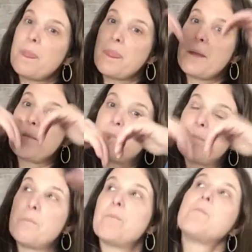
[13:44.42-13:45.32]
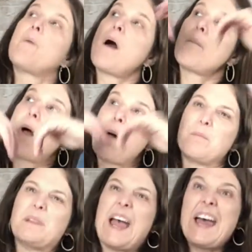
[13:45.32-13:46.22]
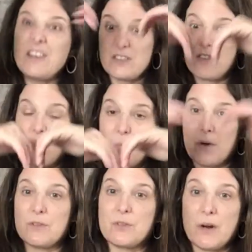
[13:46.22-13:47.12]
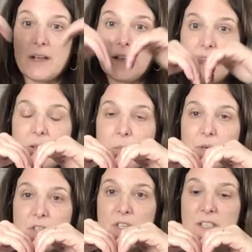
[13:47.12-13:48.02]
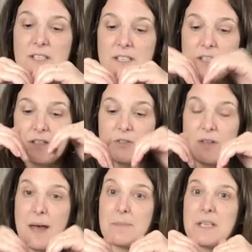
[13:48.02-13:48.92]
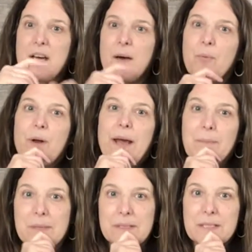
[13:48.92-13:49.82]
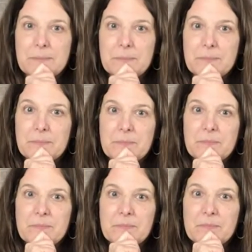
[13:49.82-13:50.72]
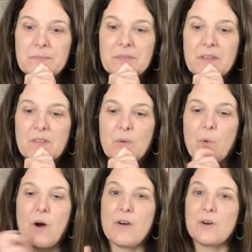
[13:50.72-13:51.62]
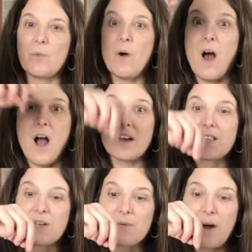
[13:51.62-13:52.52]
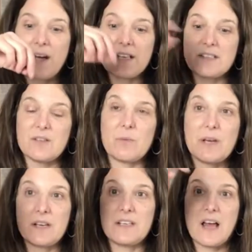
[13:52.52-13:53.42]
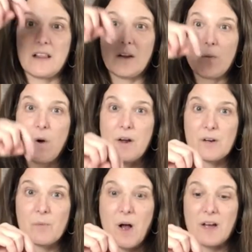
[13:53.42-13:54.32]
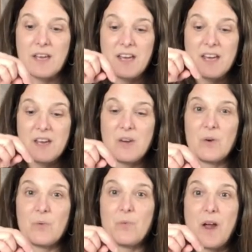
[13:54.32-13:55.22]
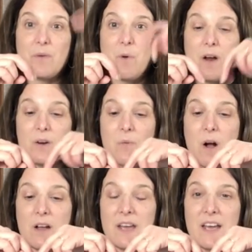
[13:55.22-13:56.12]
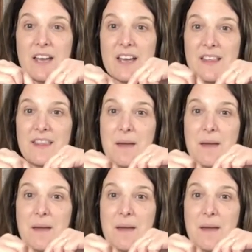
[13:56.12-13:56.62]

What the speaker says: the ladders almost, right? Like the bridges into the empty cup, what happened? The water walked, right? So we had yellow water walking, red water walking. They